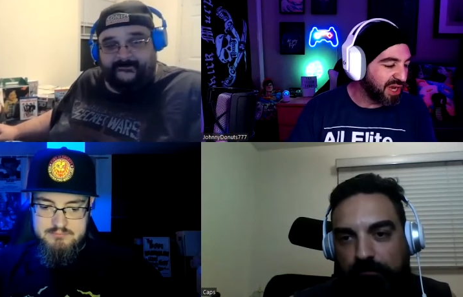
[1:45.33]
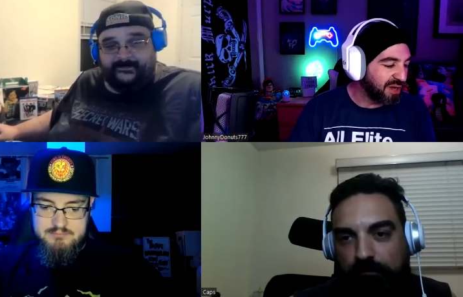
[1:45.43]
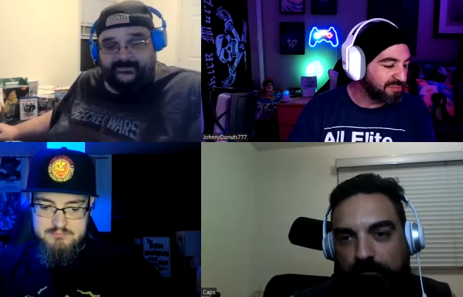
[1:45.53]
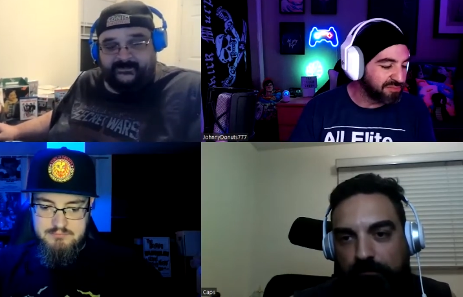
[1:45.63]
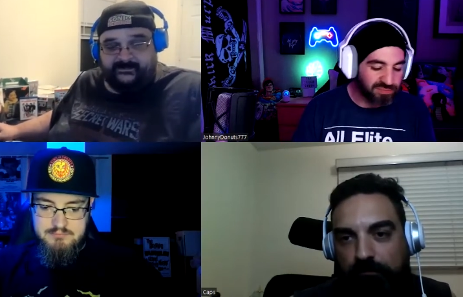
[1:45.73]

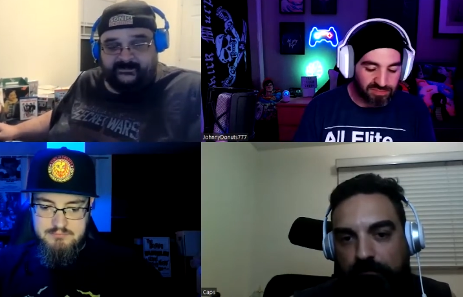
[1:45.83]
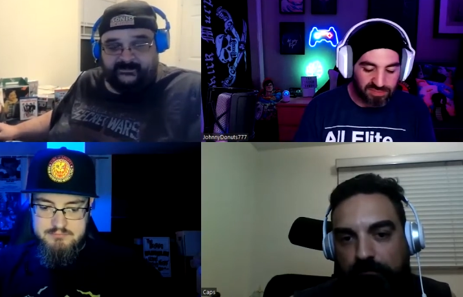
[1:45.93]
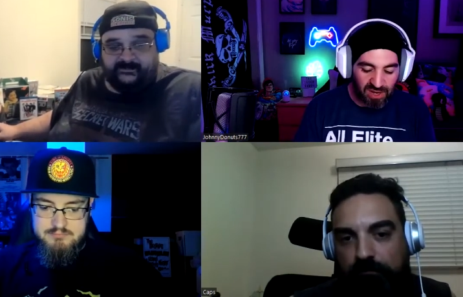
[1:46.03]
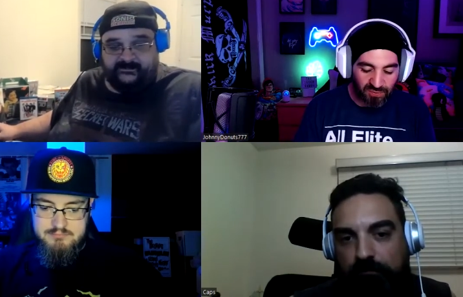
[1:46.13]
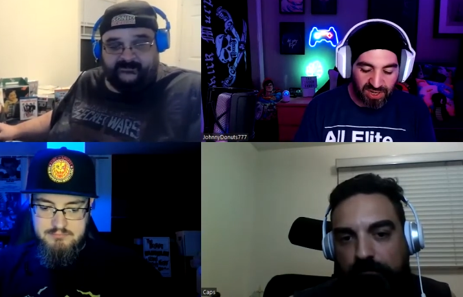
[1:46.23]
Speaker 1: Um,
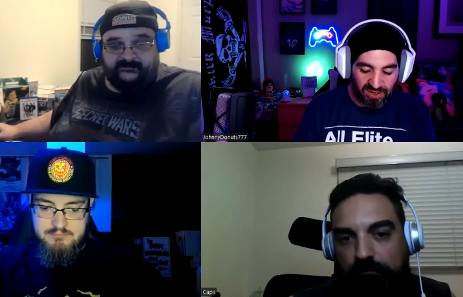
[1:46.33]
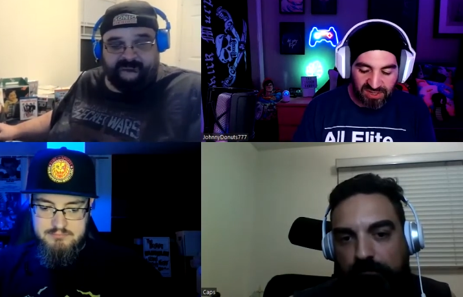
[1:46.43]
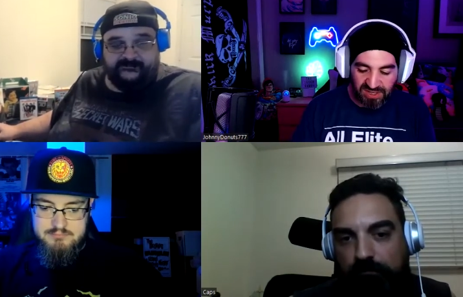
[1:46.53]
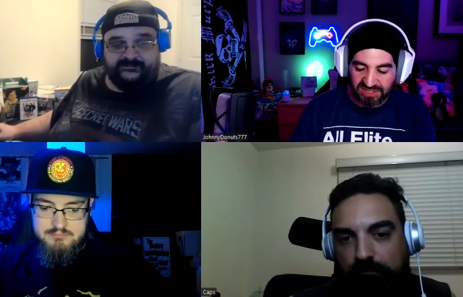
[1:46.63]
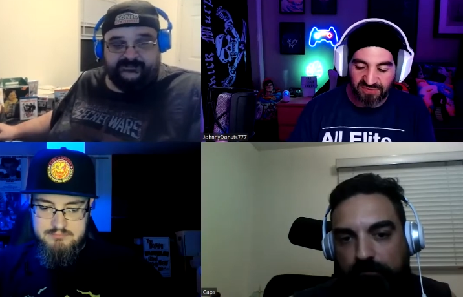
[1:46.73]
I'll read out
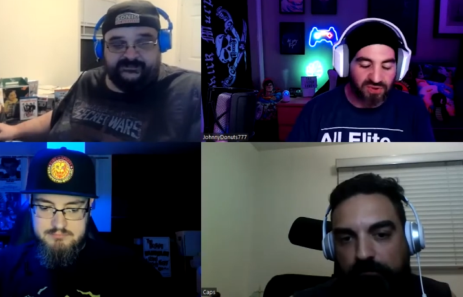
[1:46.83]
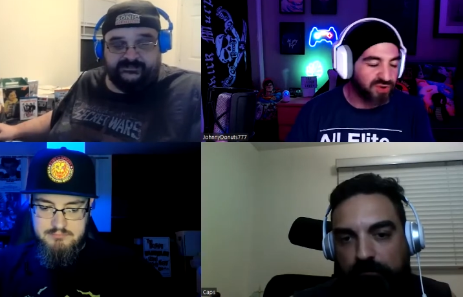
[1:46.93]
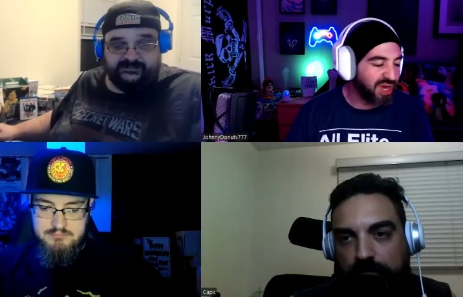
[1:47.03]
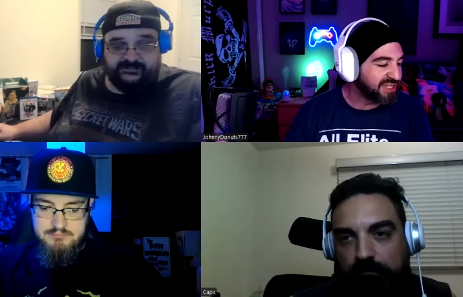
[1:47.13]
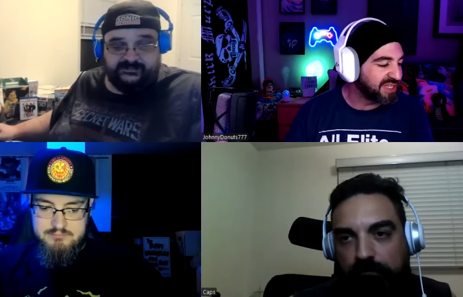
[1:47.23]
the list for you
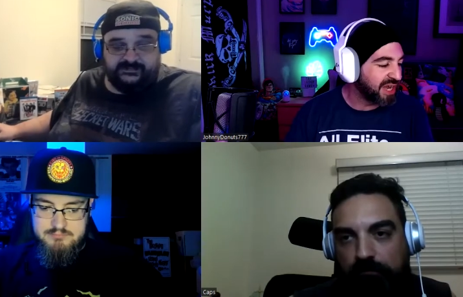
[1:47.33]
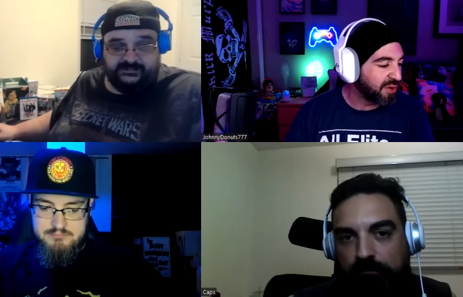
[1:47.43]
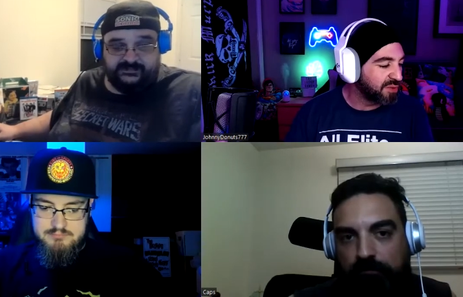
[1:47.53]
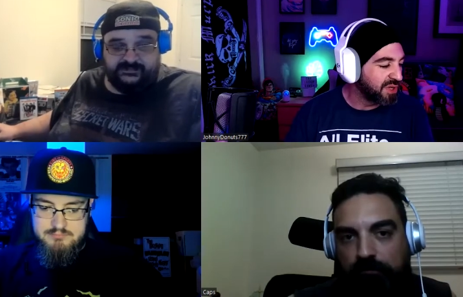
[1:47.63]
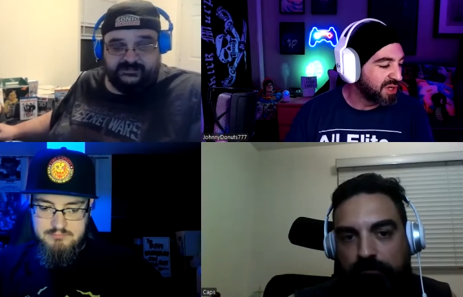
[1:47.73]
guys
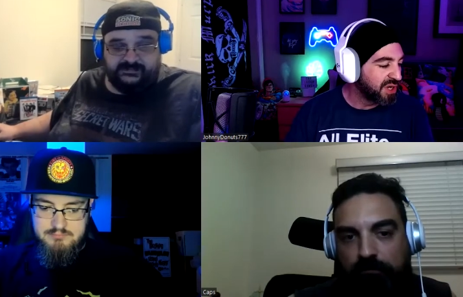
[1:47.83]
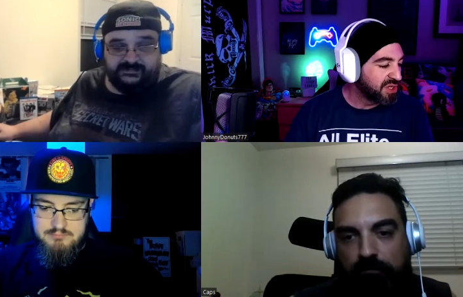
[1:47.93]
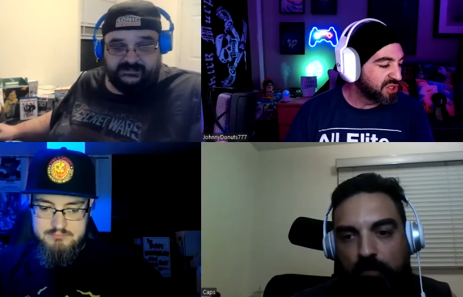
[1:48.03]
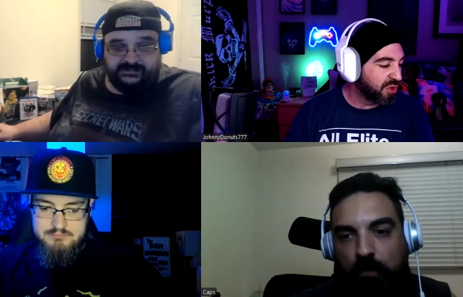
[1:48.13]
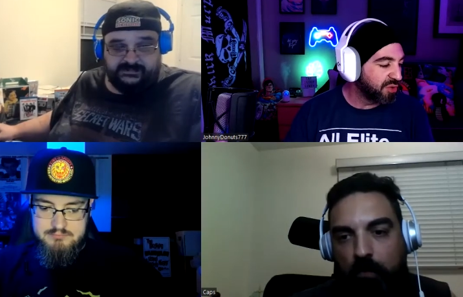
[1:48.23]
now.
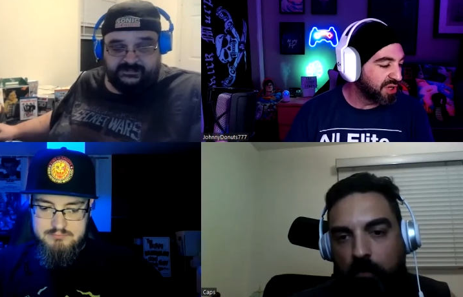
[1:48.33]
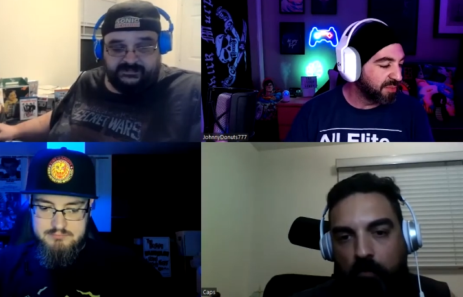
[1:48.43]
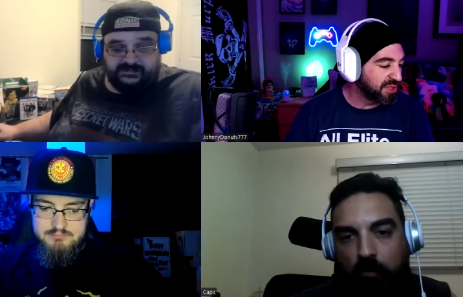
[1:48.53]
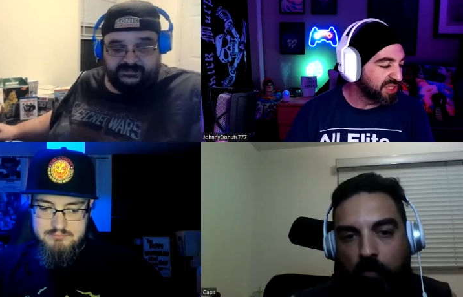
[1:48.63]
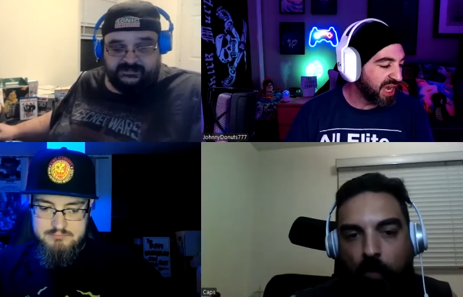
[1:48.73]
So,
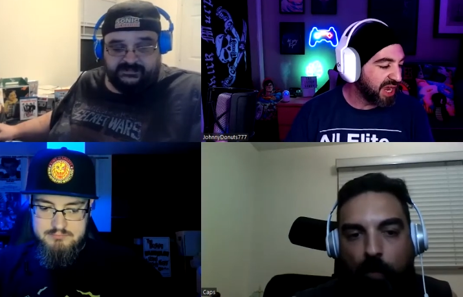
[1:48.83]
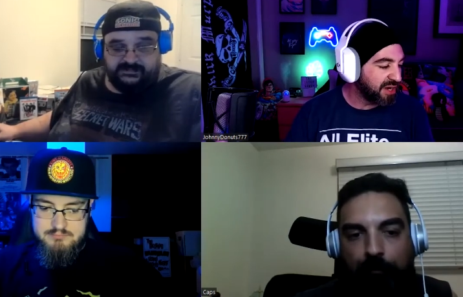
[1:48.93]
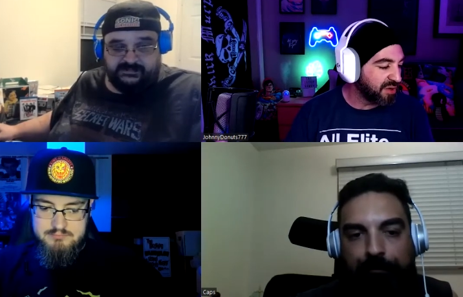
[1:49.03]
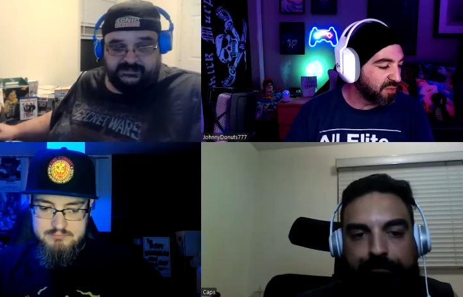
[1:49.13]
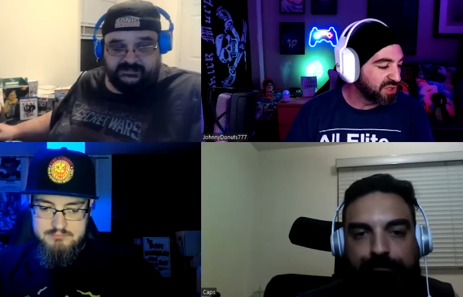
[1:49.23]
number
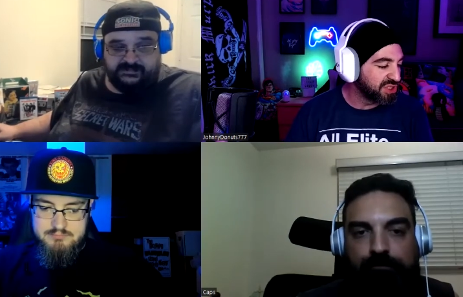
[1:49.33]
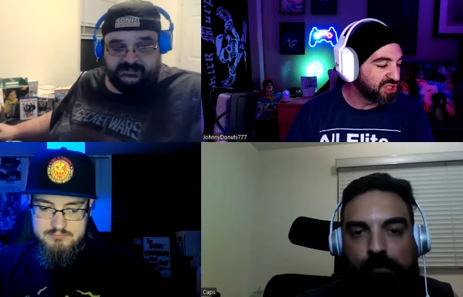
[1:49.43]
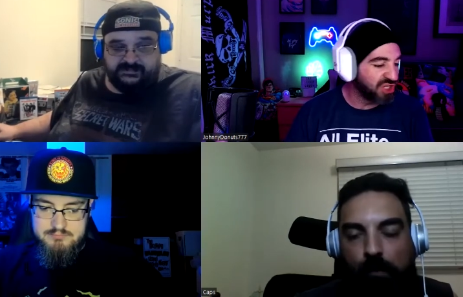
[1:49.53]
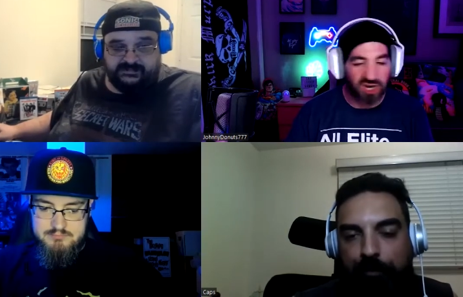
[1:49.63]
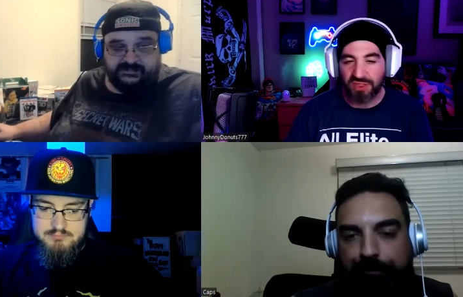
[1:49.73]
10 was
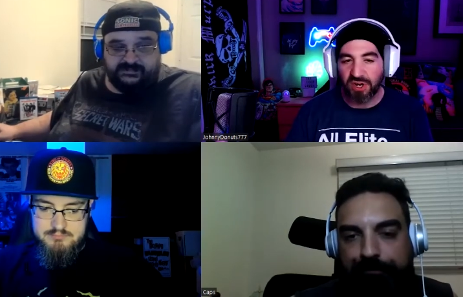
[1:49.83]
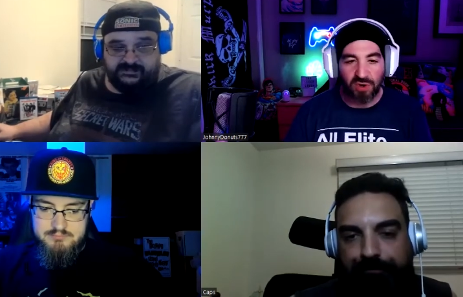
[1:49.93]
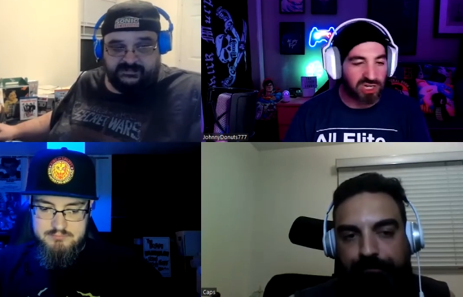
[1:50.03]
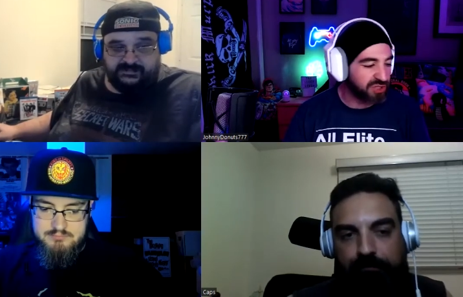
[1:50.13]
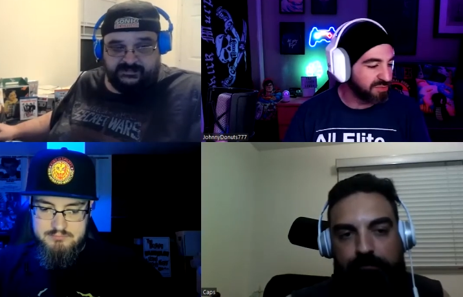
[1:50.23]
Jonathan
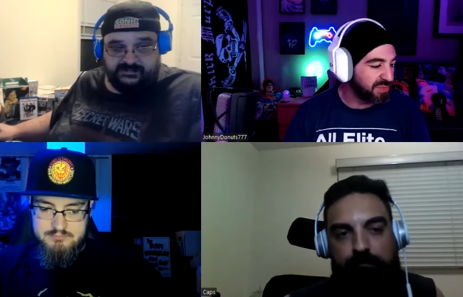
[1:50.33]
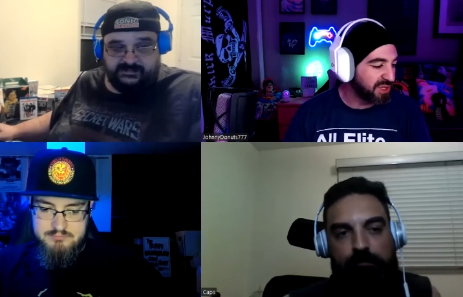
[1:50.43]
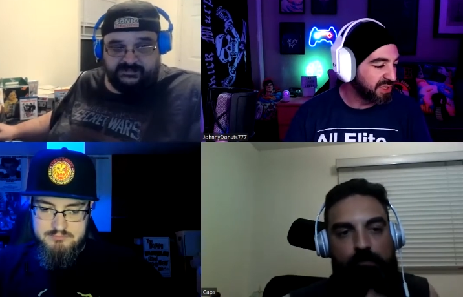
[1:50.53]
Gresham.